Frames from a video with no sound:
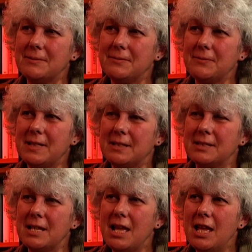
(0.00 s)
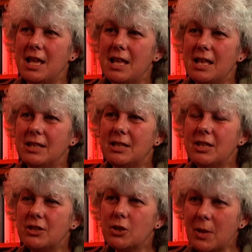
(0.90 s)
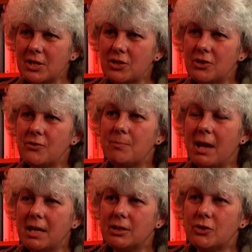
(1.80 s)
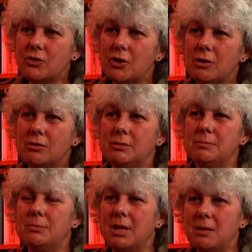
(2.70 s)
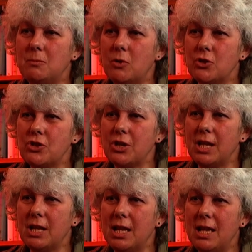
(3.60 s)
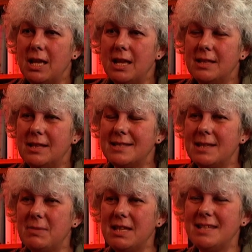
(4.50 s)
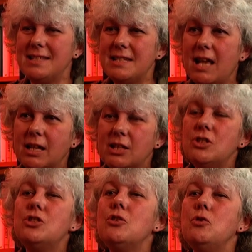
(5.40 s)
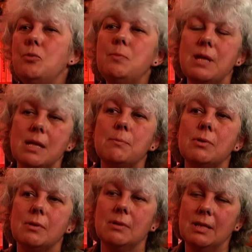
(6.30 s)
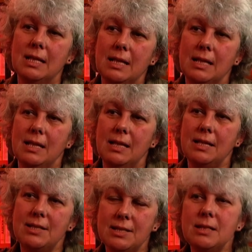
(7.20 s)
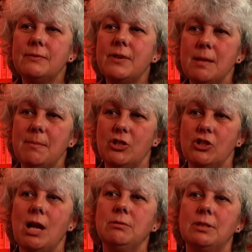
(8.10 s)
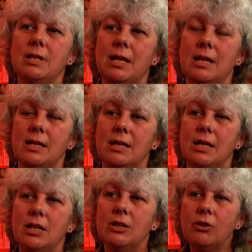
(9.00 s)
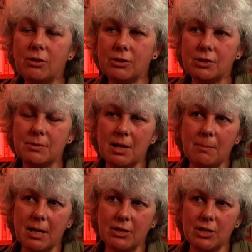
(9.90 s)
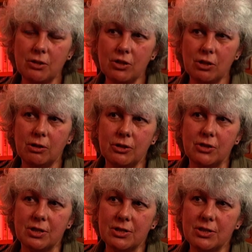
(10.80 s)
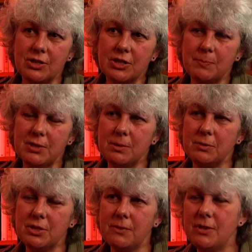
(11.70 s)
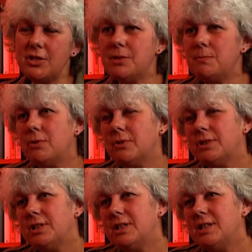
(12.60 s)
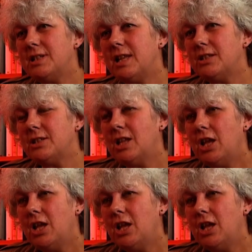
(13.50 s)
field, the question of mind control, brainwashing, that something is done to people, is still very much out there, not among sociologists, but it was the first book that, in a sense,